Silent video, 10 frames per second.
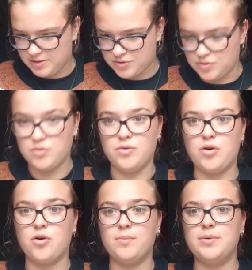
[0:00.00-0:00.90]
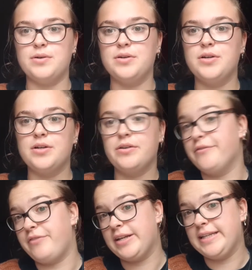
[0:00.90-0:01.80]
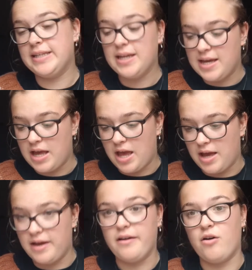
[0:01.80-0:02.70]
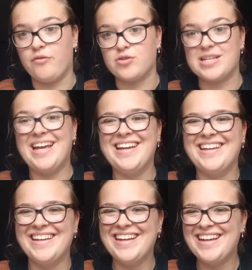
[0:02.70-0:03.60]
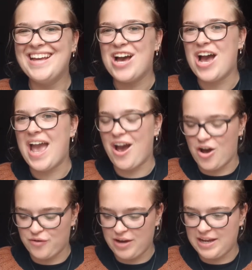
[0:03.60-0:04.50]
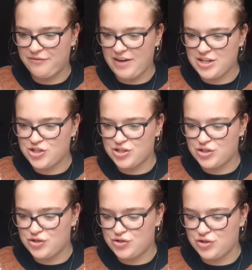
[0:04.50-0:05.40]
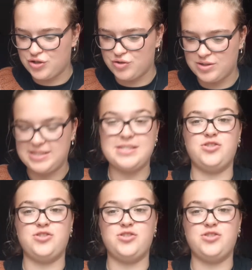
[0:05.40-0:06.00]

So robe Fanny en français, in French. So this is